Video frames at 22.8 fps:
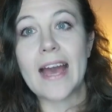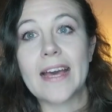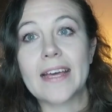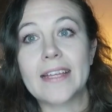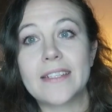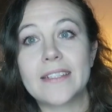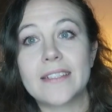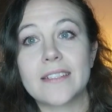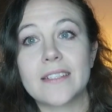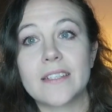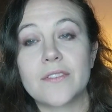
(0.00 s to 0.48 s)

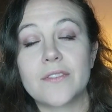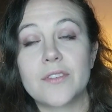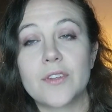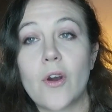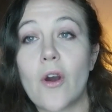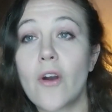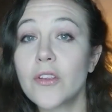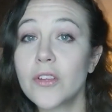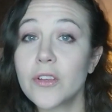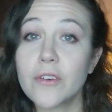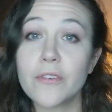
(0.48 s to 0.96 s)
And if
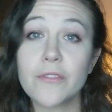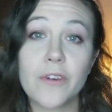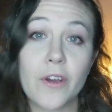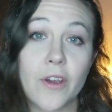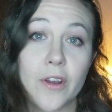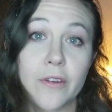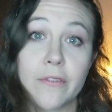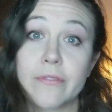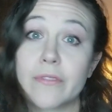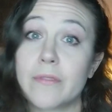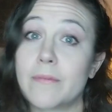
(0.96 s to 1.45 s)
you're on your
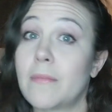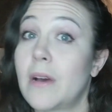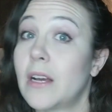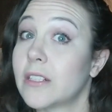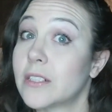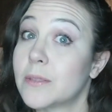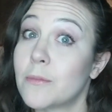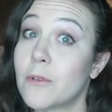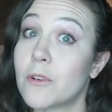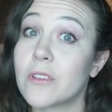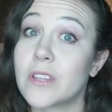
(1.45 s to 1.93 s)
phone for
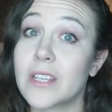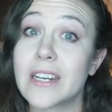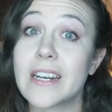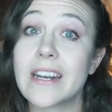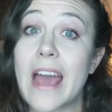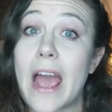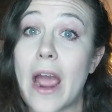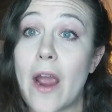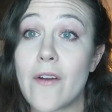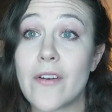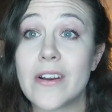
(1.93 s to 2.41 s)
much more than
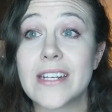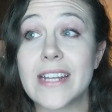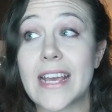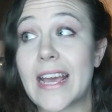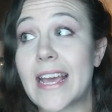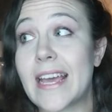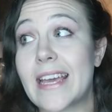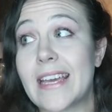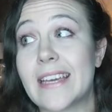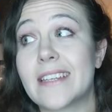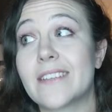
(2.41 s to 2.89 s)
an hour a
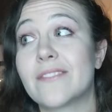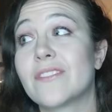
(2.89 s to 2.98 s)
day,